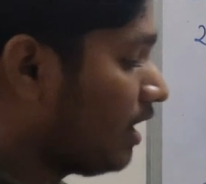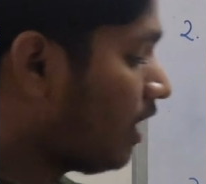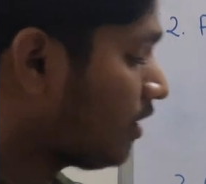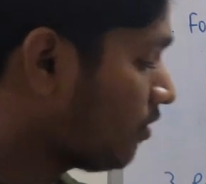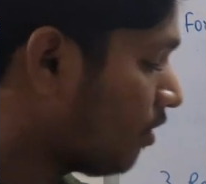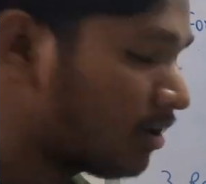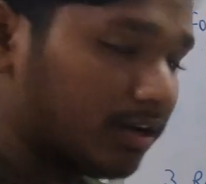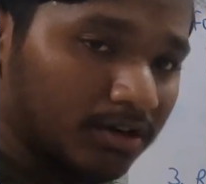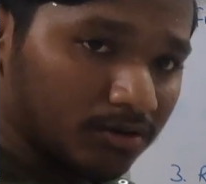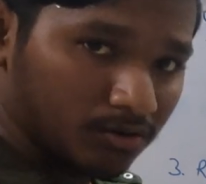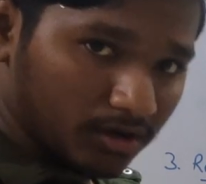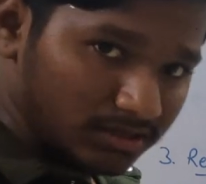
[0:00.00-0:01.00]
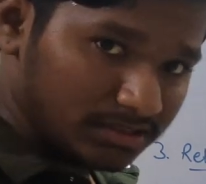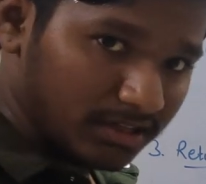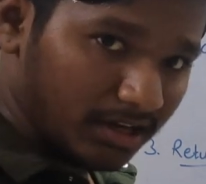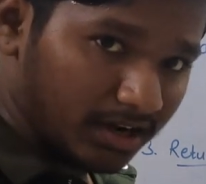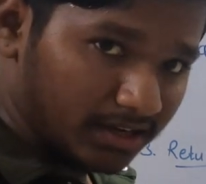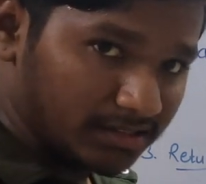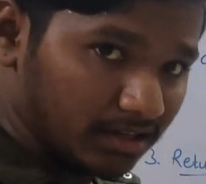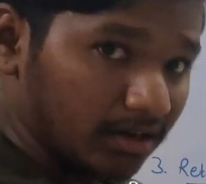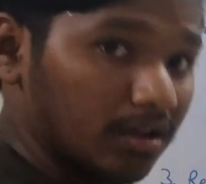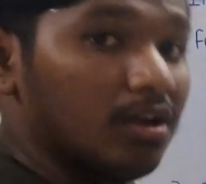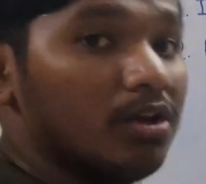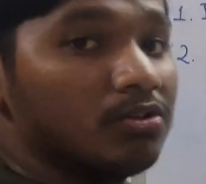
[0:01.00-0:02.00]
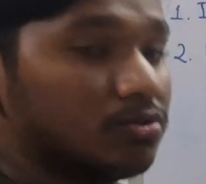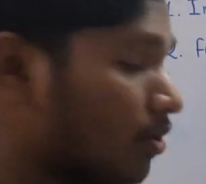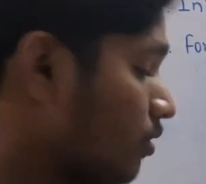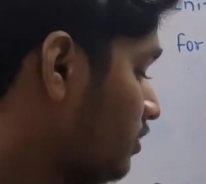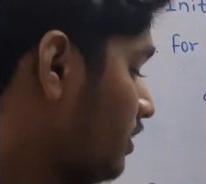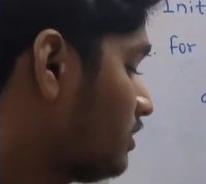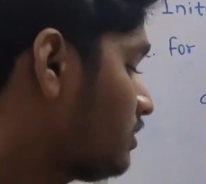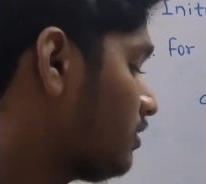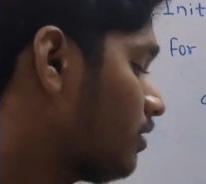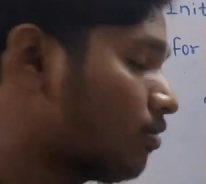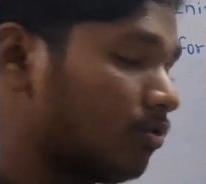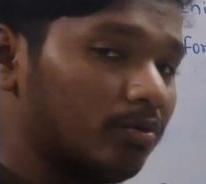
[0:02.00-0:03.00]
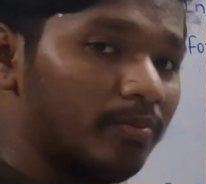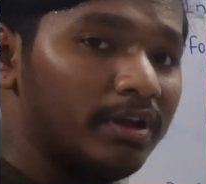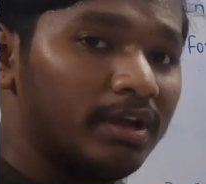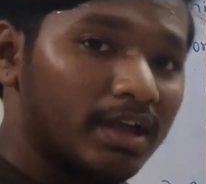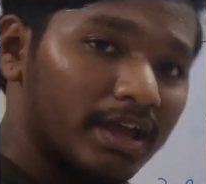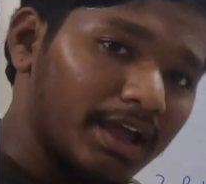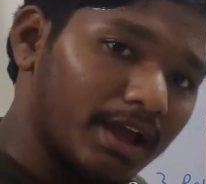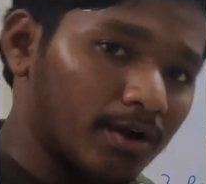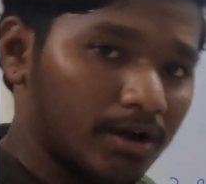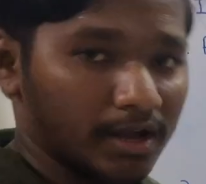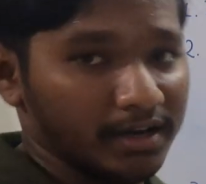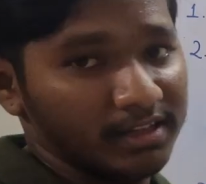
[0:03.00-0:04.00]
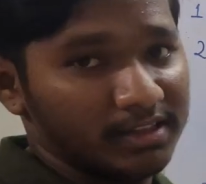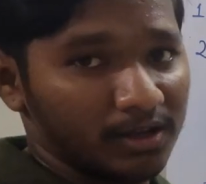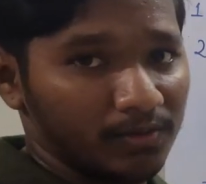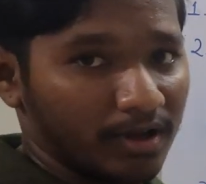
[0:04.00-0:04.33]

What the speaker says: are not into consideration. So this could be anything